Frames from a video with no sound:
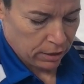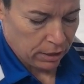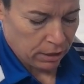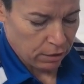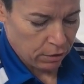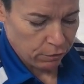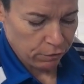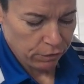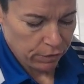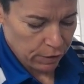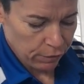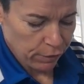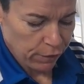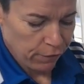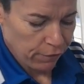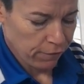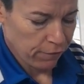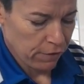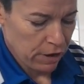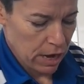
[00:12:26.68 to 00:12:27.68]
Hopefully if you
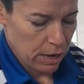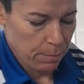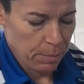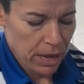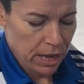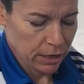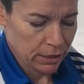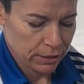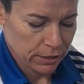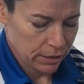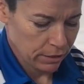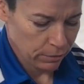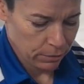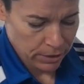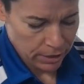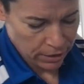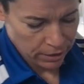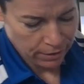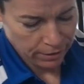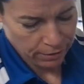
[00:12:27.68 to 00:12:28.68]
flick back
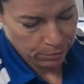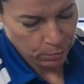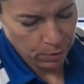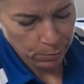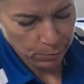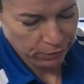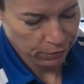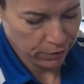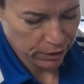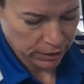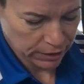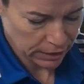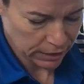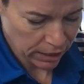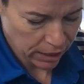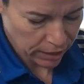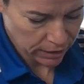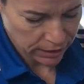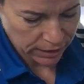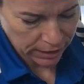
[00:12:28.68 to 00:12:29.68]
to when we first
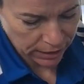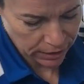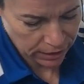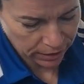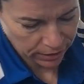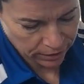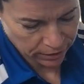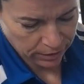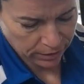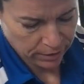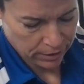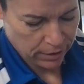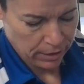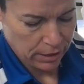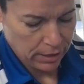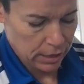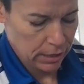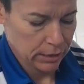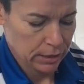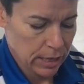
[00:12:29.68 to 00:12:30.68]
started,
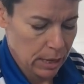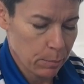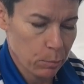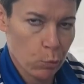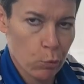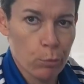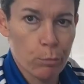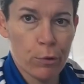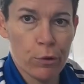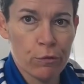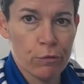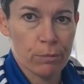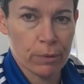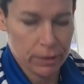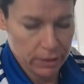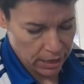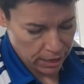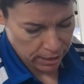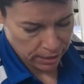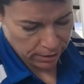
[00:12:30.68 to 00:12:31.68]
is there more
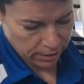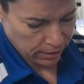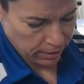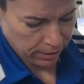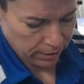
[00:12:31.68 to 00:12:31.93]
movement there?